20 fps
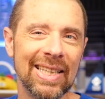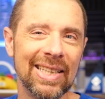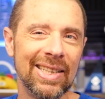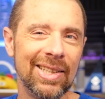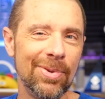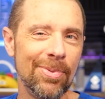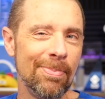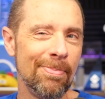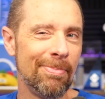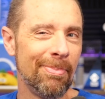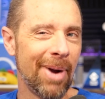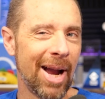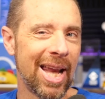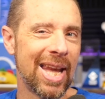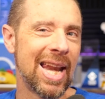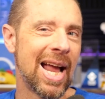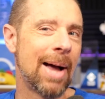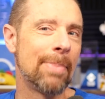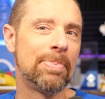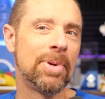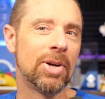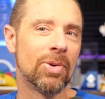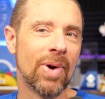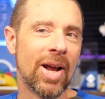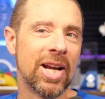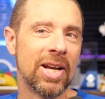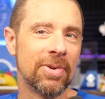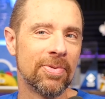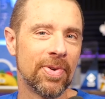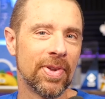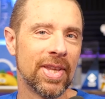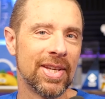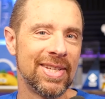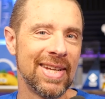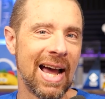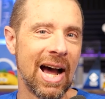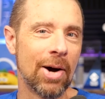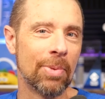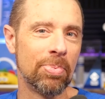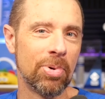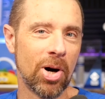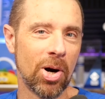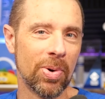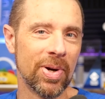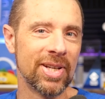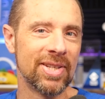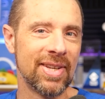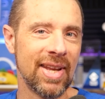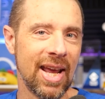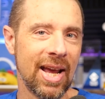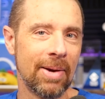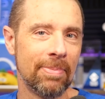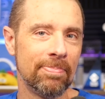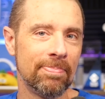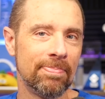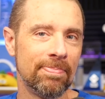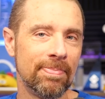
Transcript: you might not be ready for the TAO Pro exam.